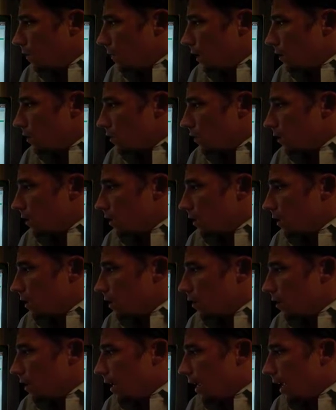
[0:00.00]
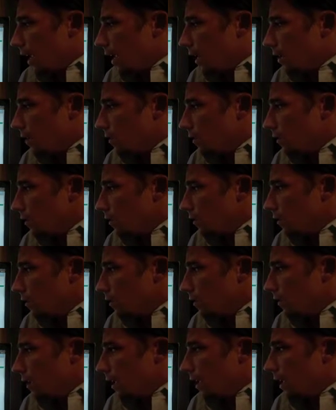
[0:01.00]
Make sure you click on annual,
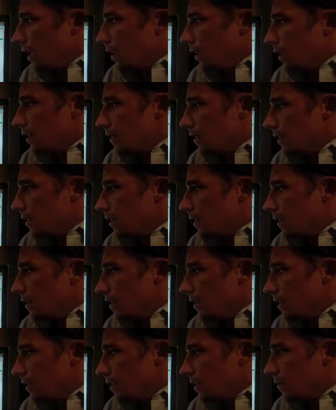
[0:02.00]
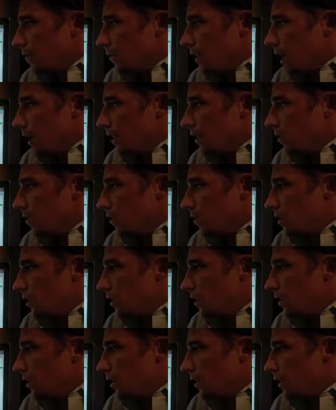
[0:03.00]
and I can see the balance
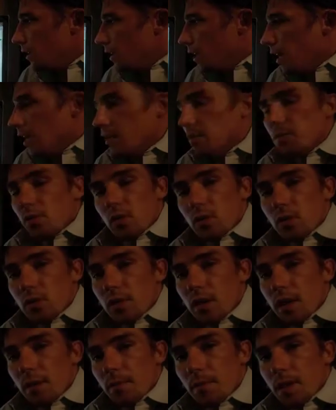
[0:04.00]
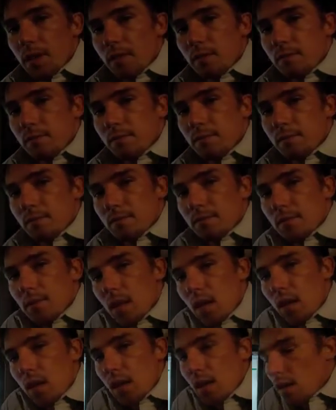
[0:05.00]
sheet and cash flow statement.
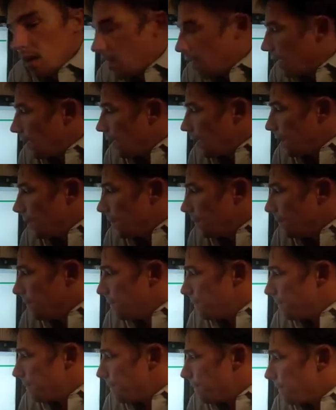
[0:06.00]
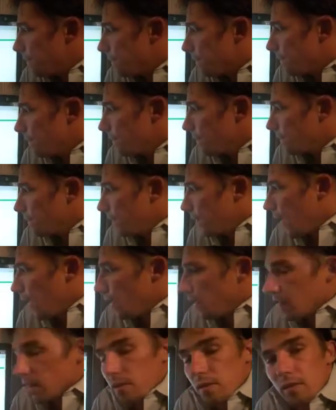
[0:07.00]

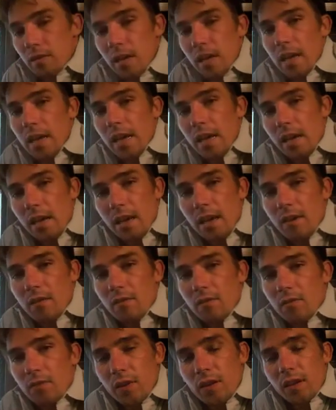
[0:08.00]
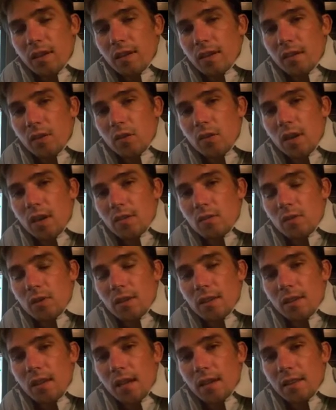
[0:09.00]
I guess If you guys
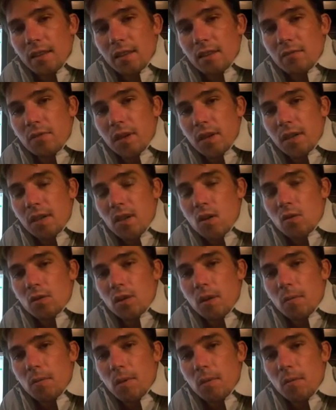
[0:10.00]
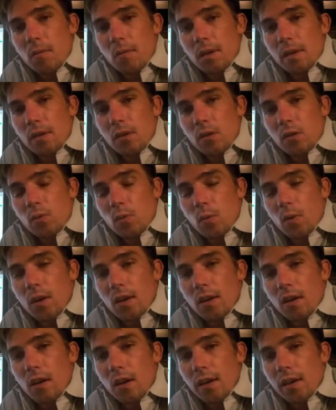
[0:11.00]
really like these videos, I'll probably do
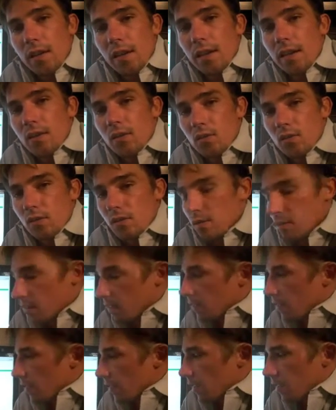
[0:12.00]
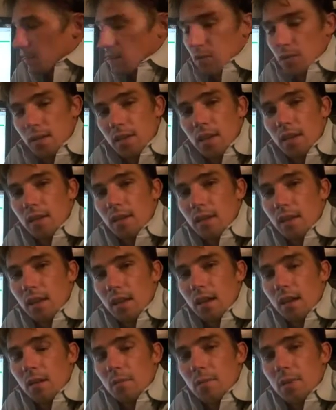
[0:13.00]
one on each, understanding the
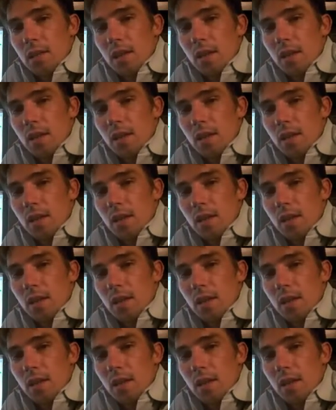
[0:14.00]
income